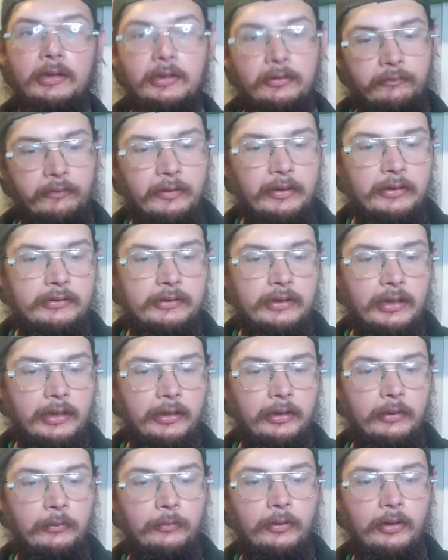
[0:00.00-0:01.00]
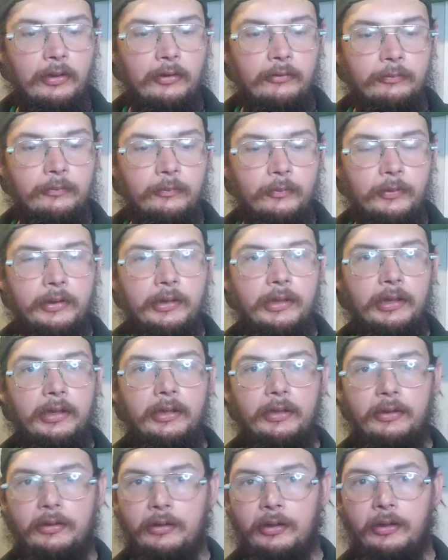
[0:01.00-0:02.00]
finish tightening them off
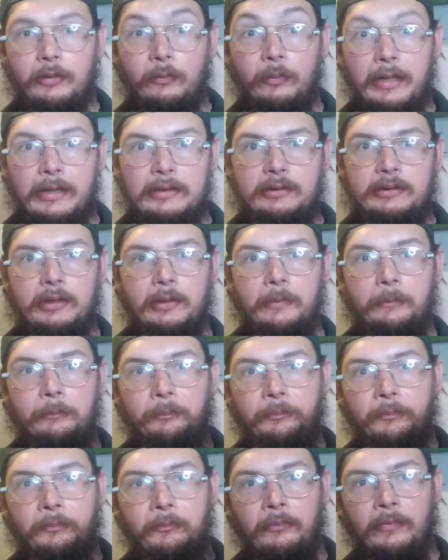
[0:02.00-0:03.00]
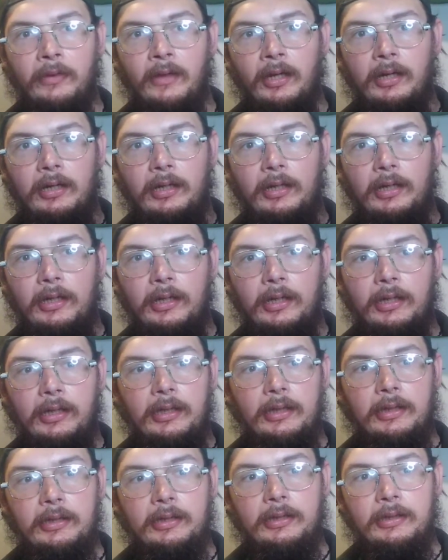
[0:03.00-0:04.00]
with a ratchet.
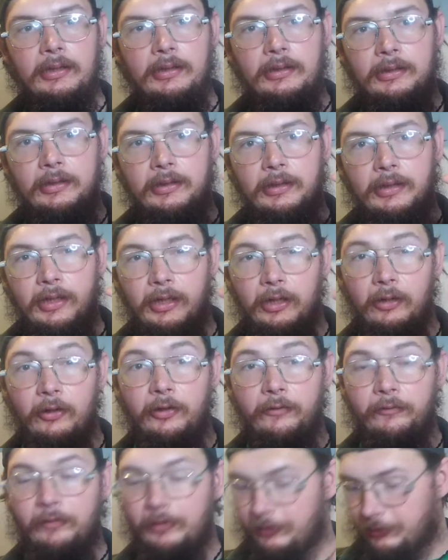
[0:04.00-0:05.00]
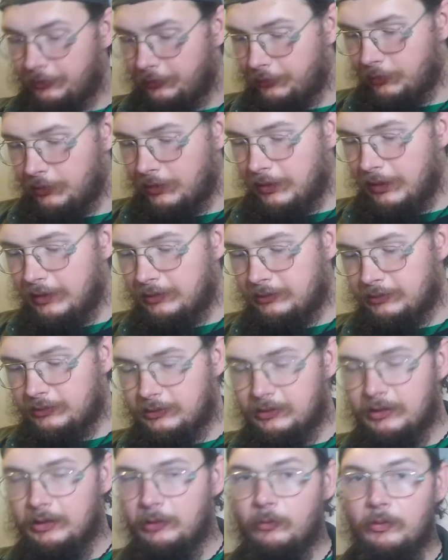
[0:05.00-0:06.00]
I only found the 3/8,
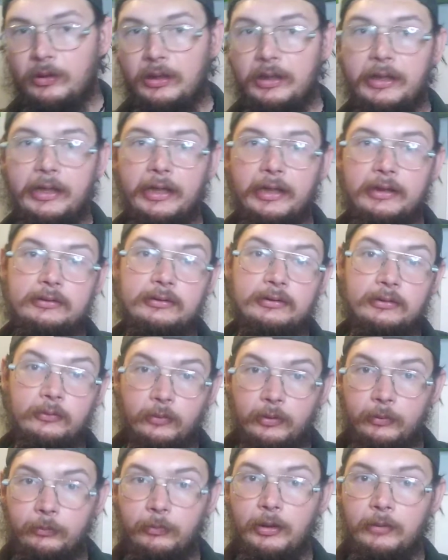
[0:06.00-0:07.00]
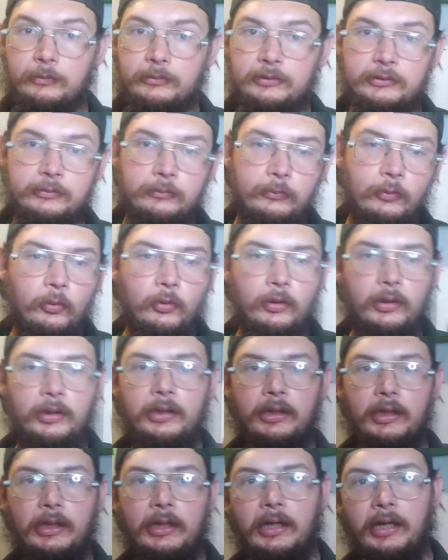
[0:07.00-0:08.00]
and then when I actually went and bought me some more,
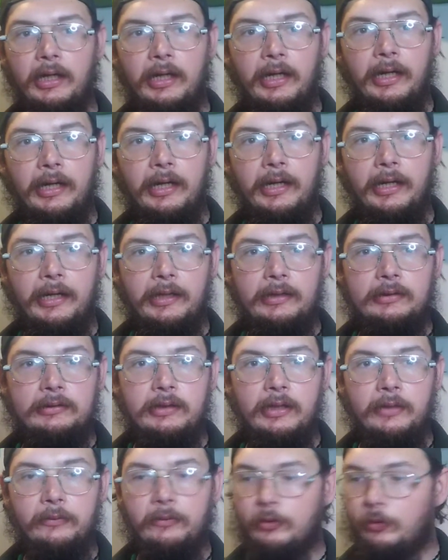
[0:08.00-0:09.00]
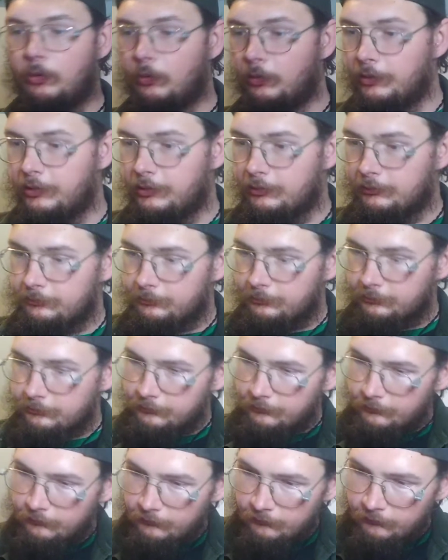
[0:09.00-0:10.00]
I actually have the quarter.
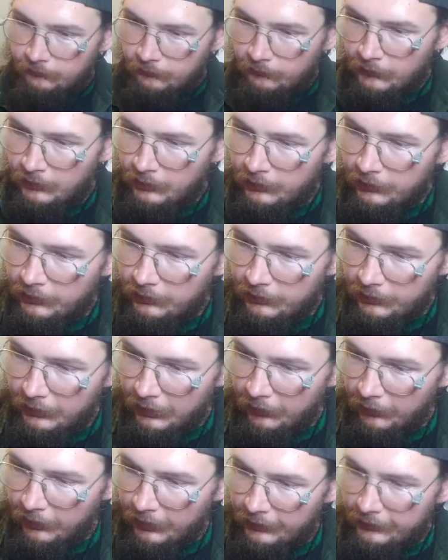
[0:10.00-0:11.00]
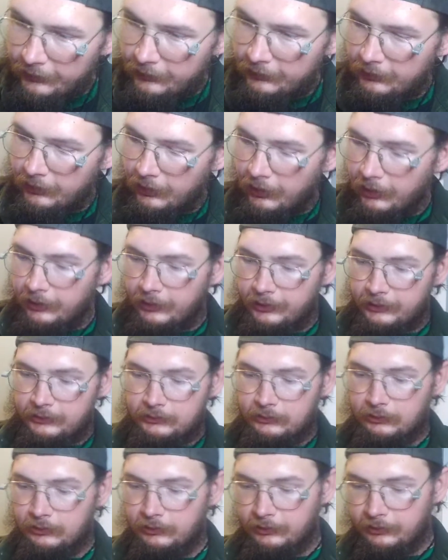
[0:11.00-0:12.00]
Now I
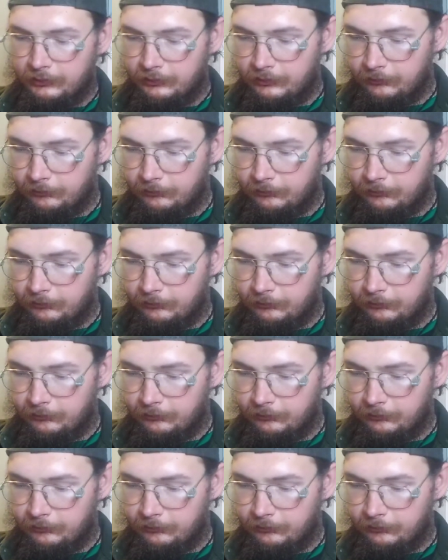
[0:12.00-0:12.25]
actually